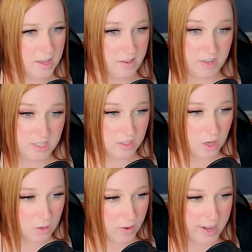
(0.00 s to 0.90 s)
given its
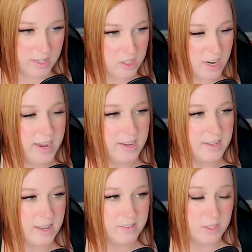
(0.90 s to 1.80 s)
long range
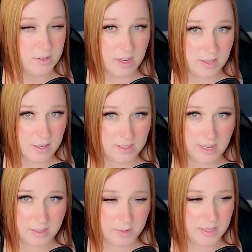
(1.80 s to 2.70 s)
and gives you a non-loss
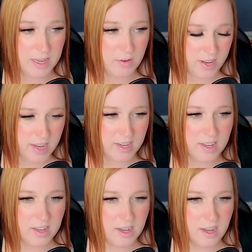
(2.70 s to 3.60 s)
element that you need.
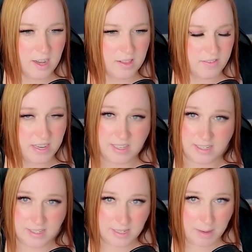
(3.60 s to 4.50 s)
The fact that
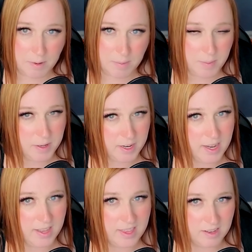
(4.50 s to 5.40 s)
it has a diamond pip on
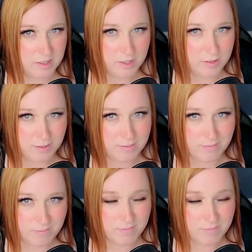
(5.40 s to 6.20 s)
it, I think, is